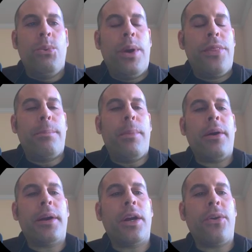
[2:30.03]
When the
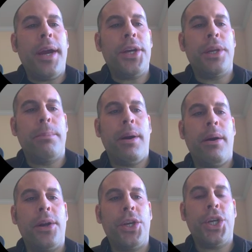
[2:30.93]
market crashed in
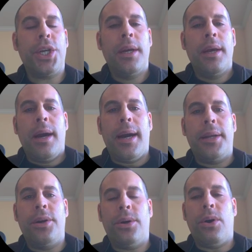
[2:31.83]
March, I
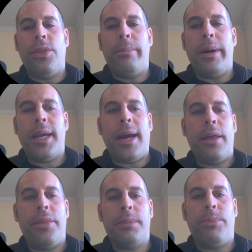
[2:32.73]
took all the money
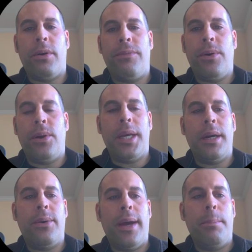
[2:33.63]
out of this
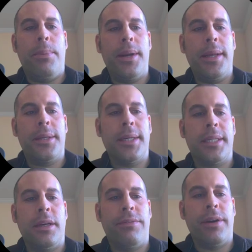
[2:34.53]
portfolio and put it into
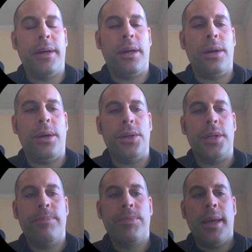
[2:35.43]
silver and
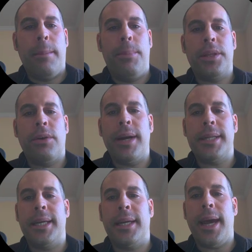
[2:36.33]
gold and put the
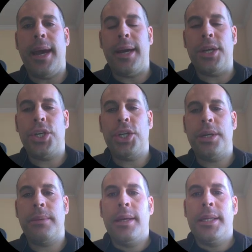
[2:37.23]
rest in cash.
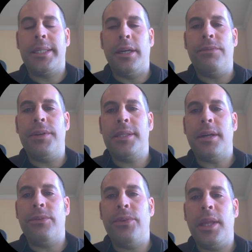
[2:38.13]
Silver's
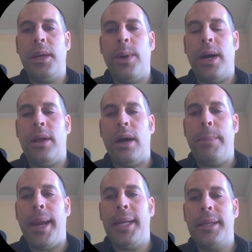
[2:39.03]
done really well,
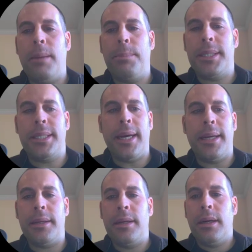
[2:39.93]
up
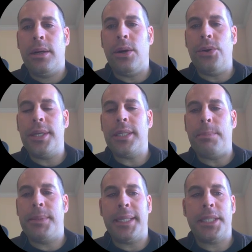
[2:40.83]
89%. Gold is
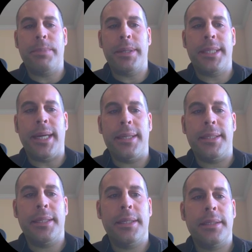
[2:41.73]
up 6%.